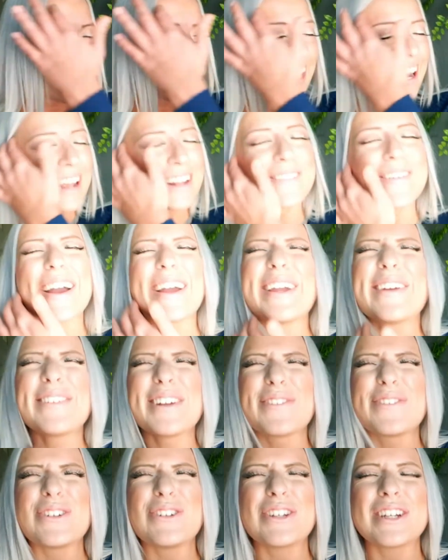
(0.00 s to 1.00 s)
Either way, even
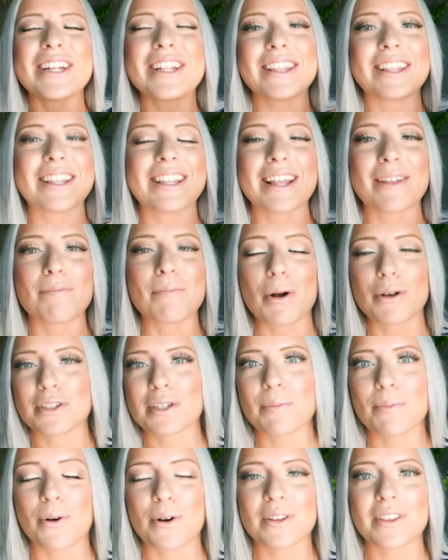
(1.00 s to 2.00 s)
if you didn't, the most
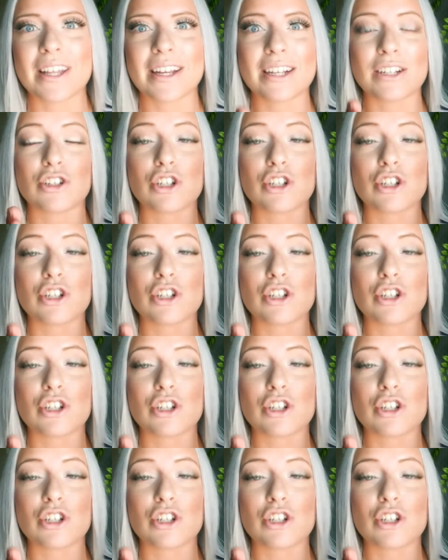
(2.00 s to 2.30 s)
important thing is